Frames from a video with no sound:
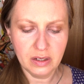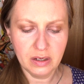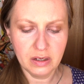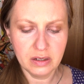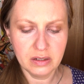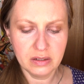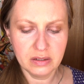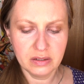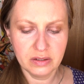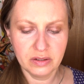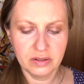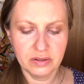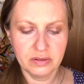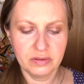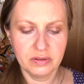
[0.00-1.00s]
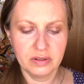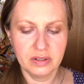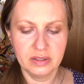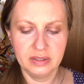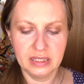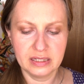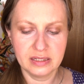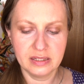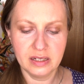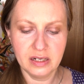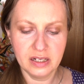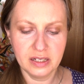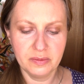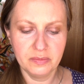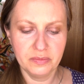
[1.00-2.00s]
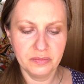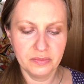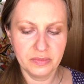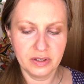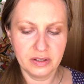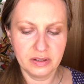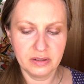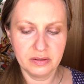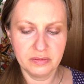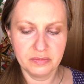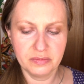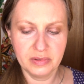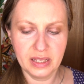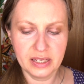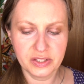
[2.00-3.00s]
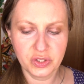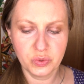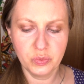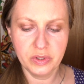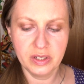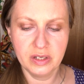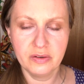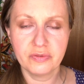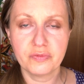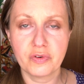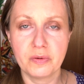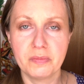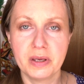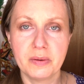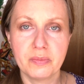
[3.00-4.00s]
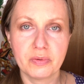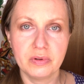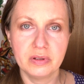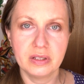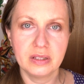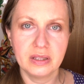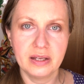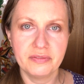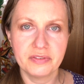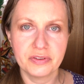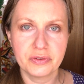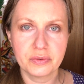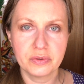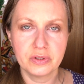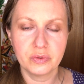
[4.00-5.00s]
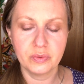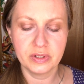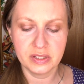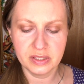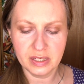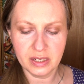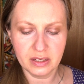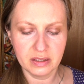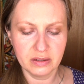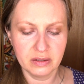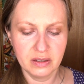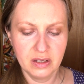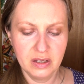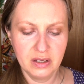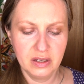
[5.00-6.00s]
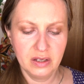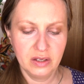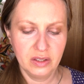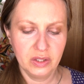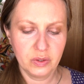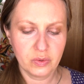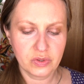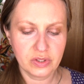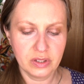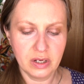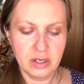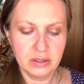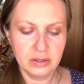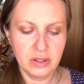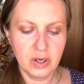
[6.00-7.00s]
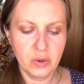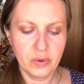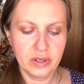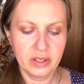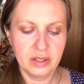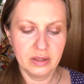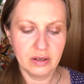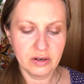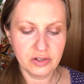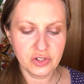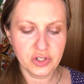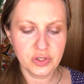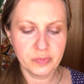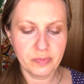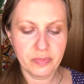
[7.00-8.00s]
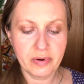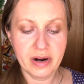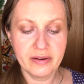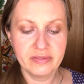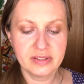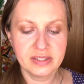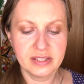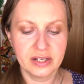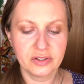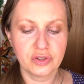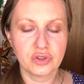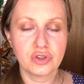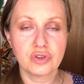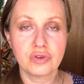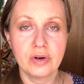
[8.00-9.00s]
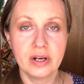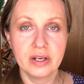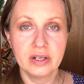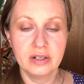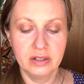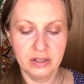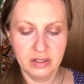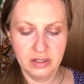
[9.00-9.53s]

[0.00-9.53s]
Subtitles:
at that time, last week, from April 11th through the 22nd, there was an ongoing largest private sector strike